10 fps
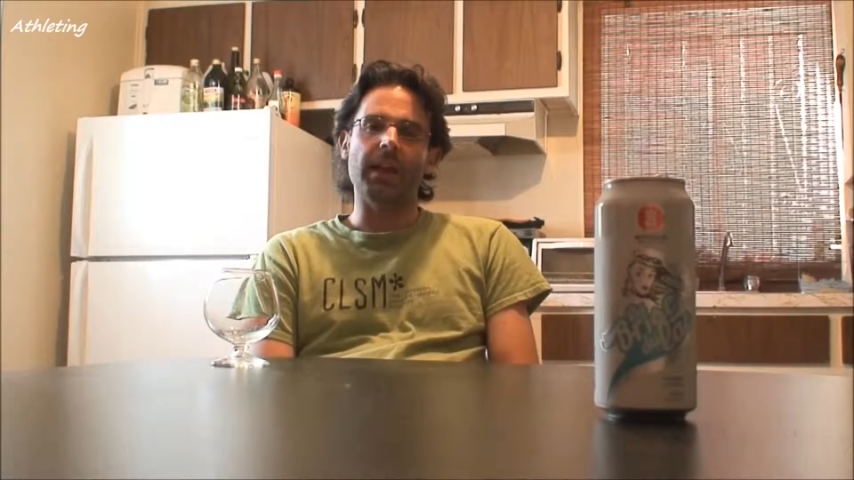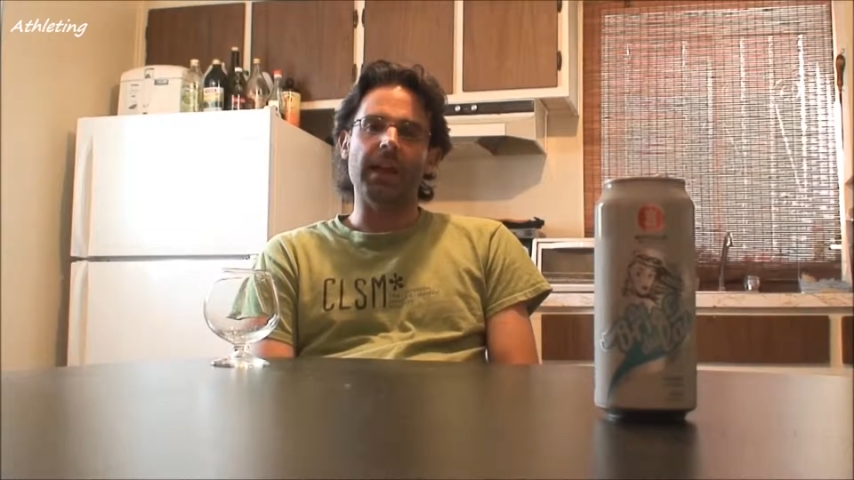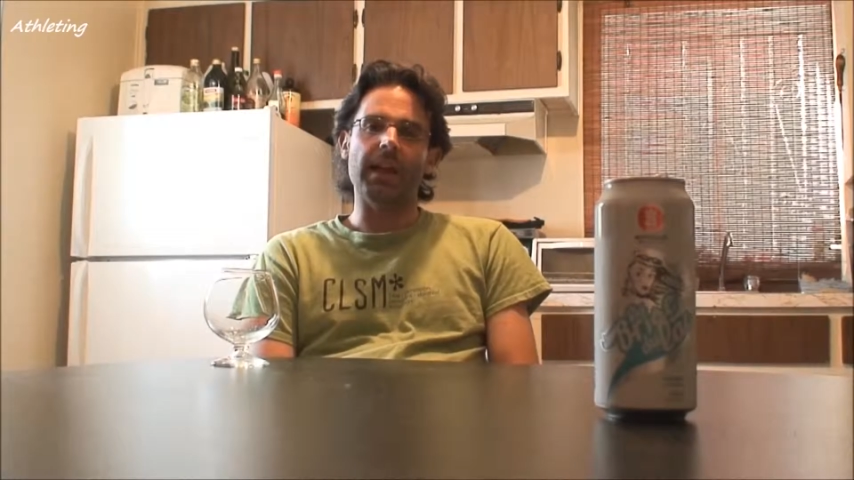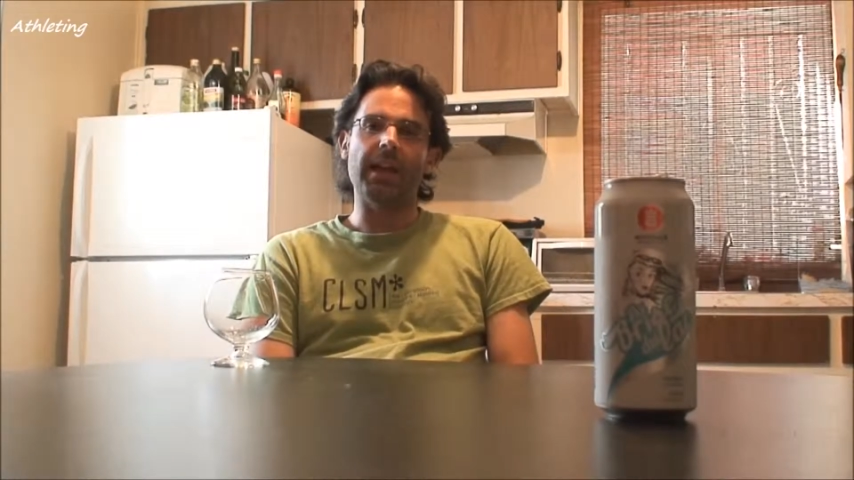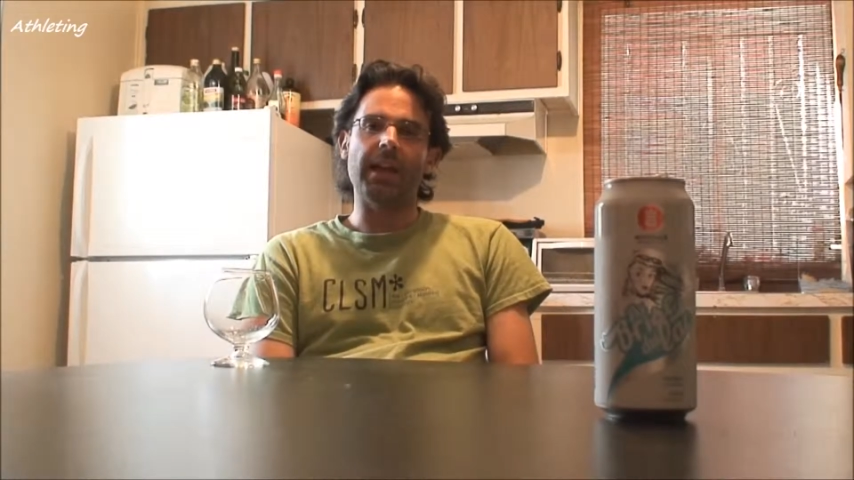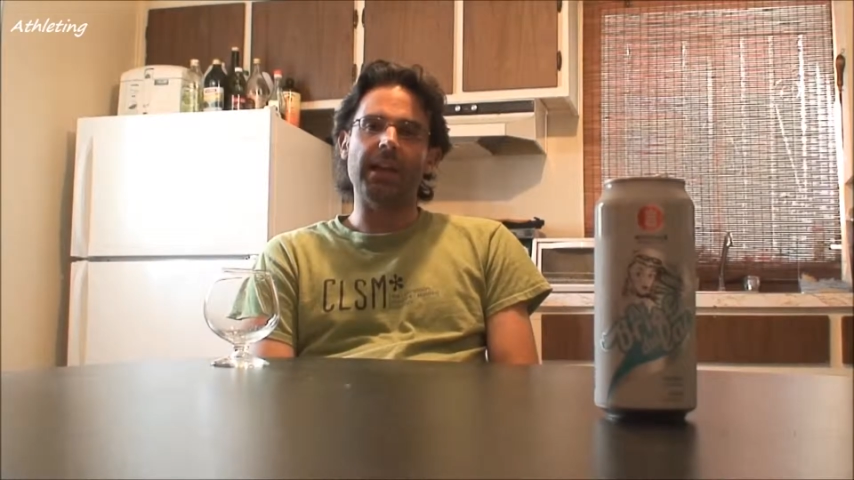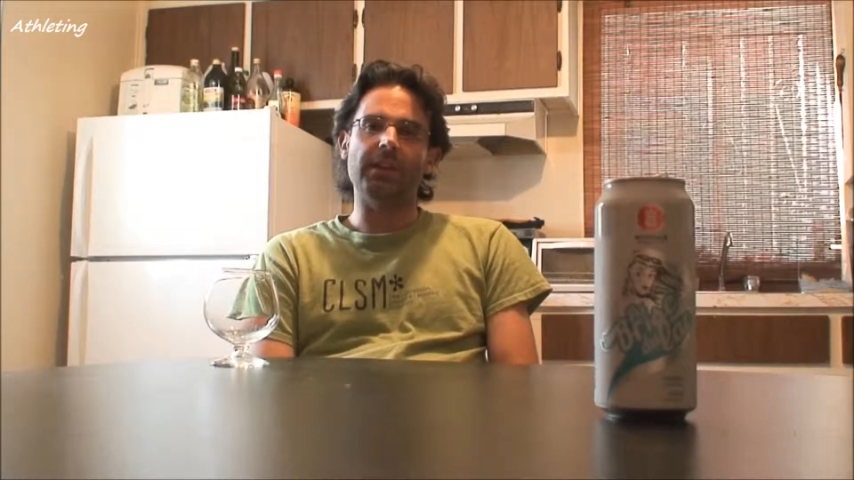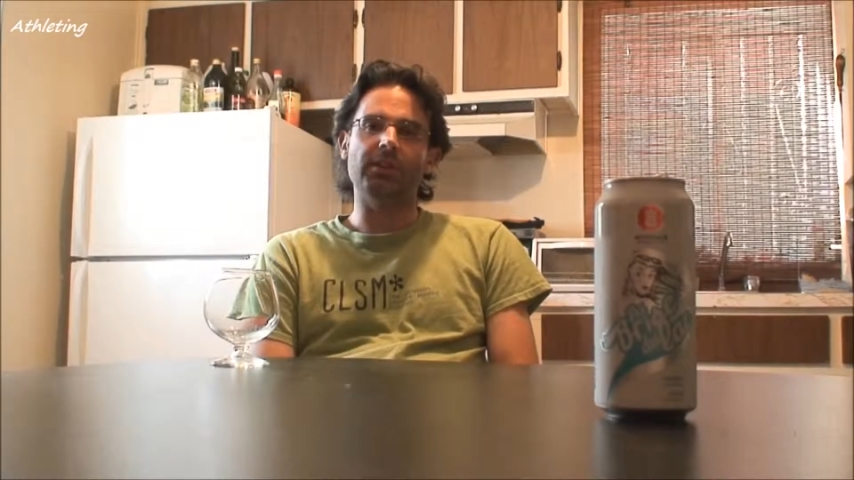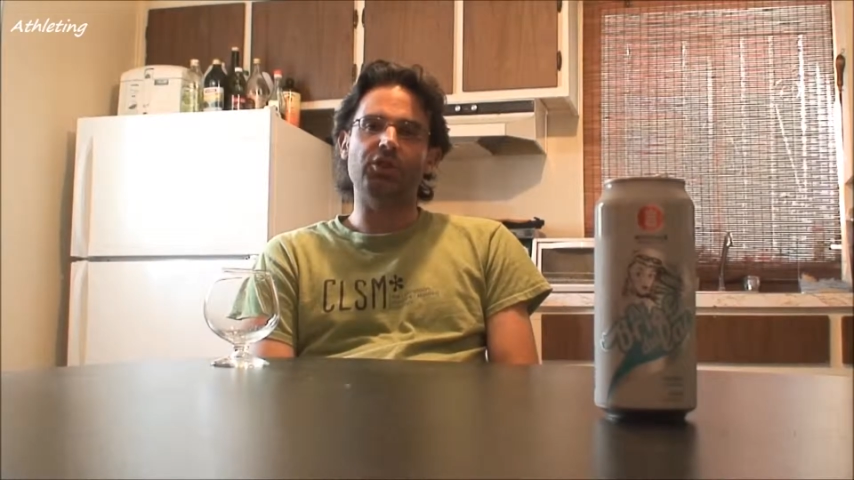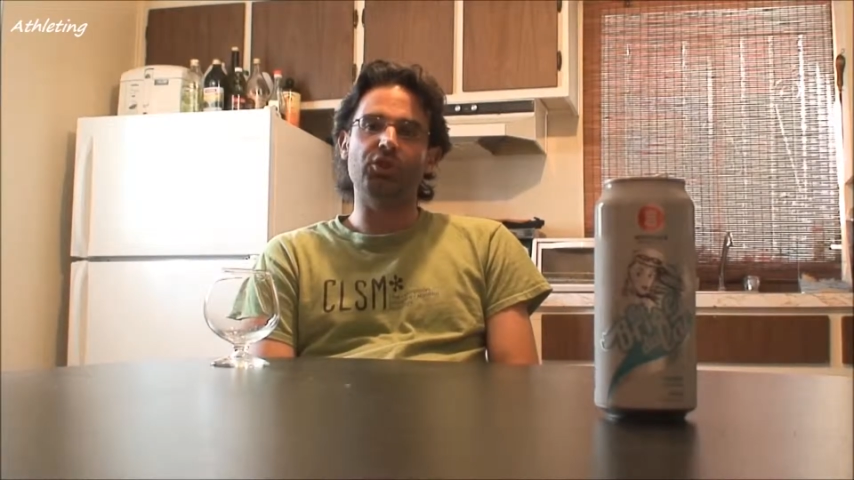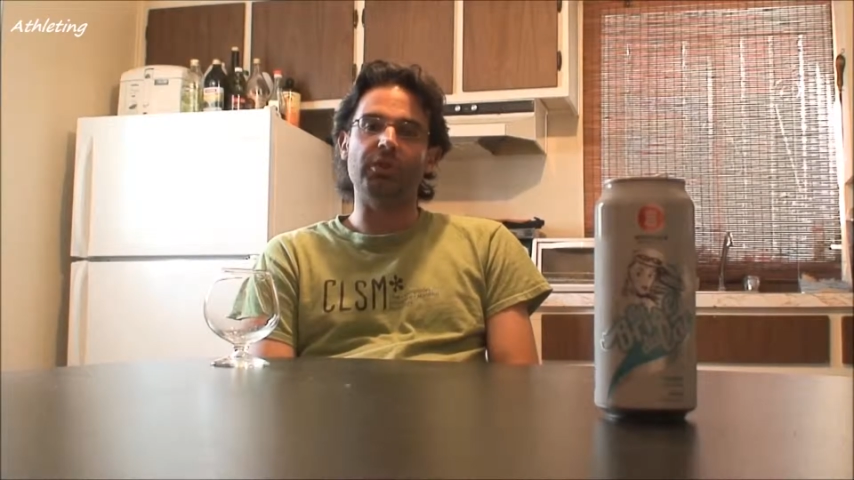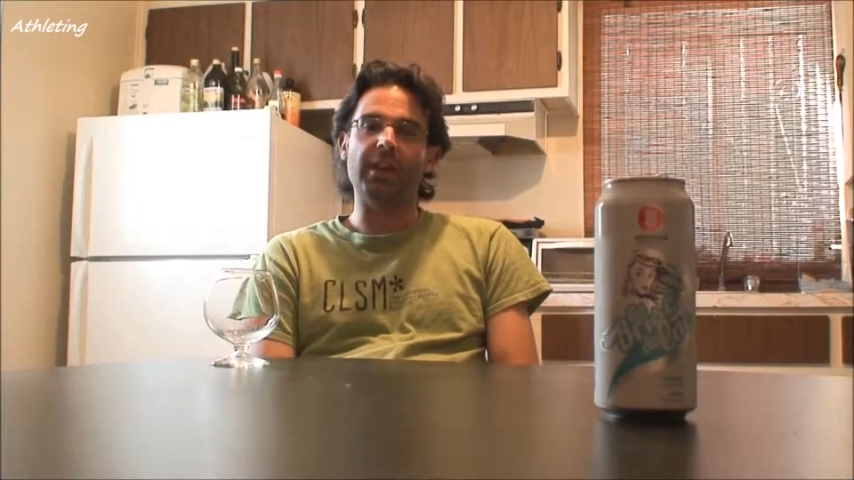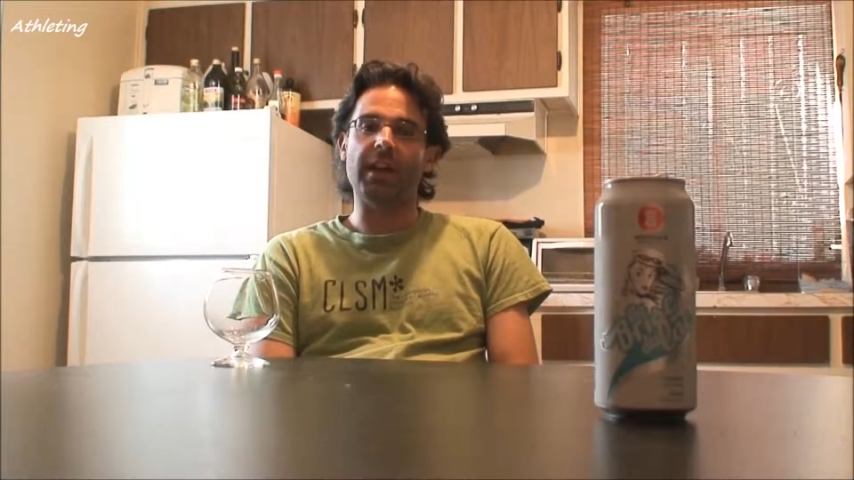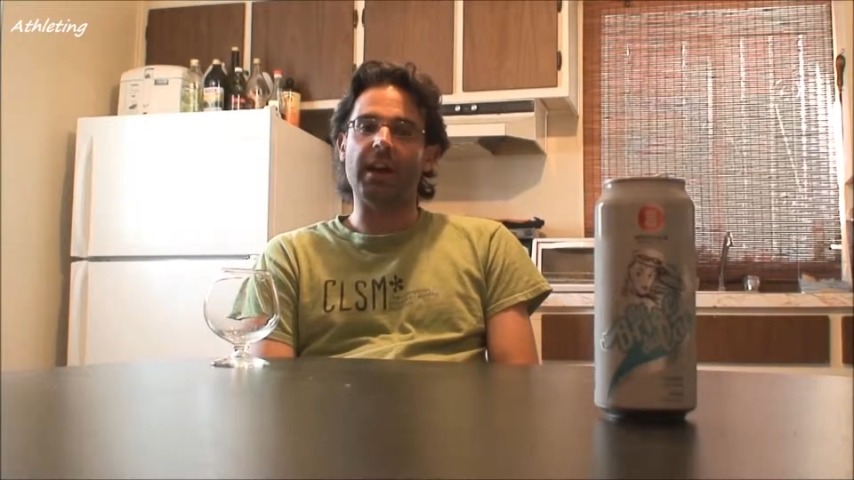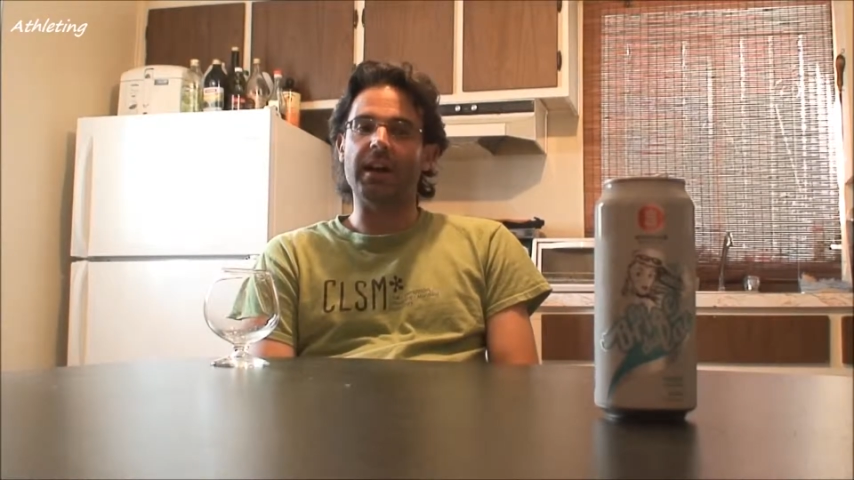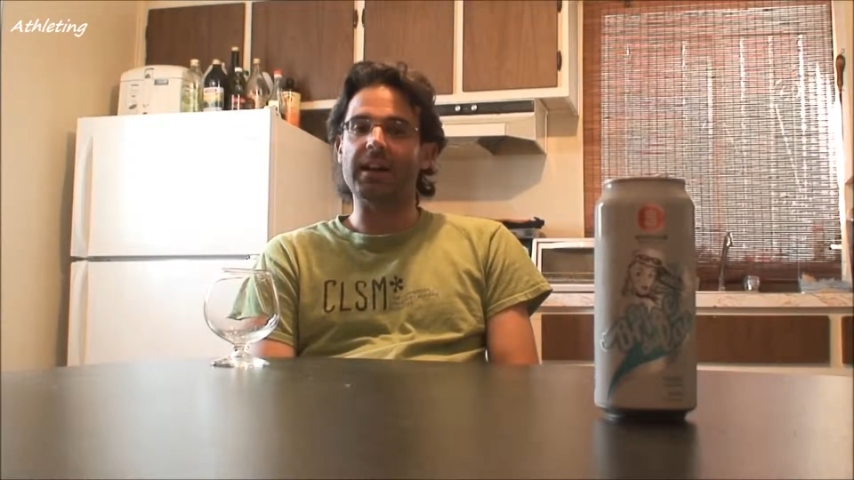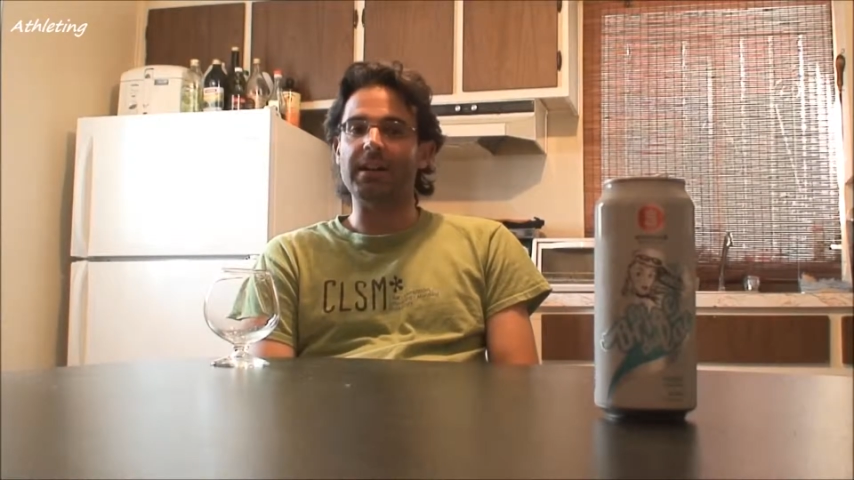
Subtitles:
and today I